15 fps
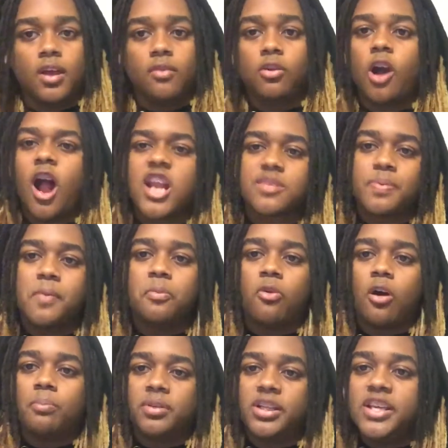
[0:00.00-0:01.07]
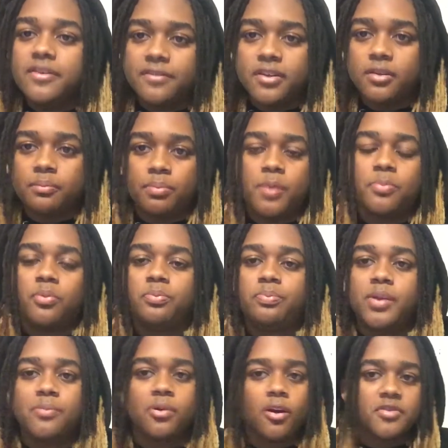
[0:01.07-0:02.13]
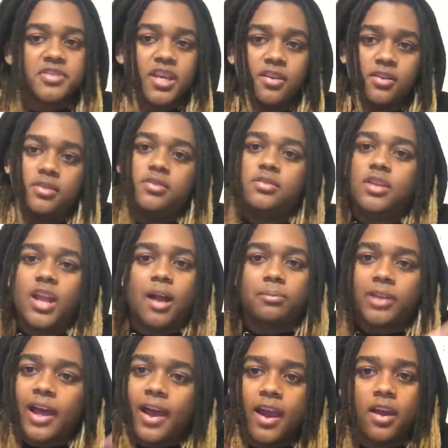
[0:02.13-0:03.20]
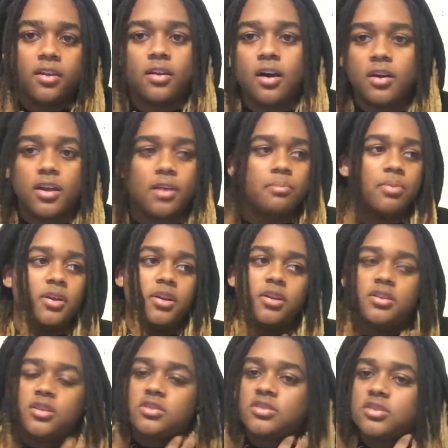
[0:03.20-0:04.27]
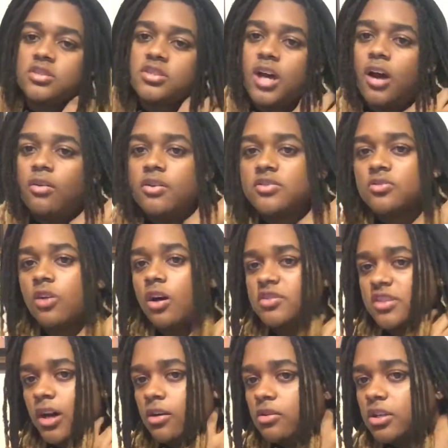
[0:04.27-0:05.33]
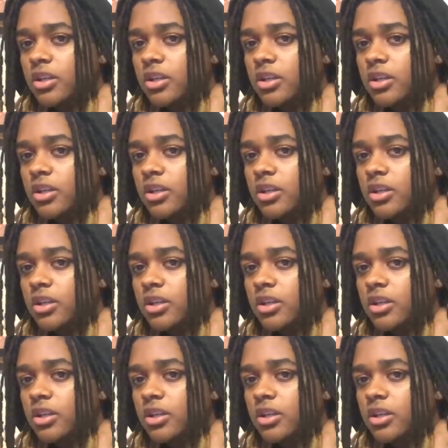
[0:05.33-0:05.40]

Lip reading: And regardless, people won't believe it. People gonna say that I'm lying and all that, but it's all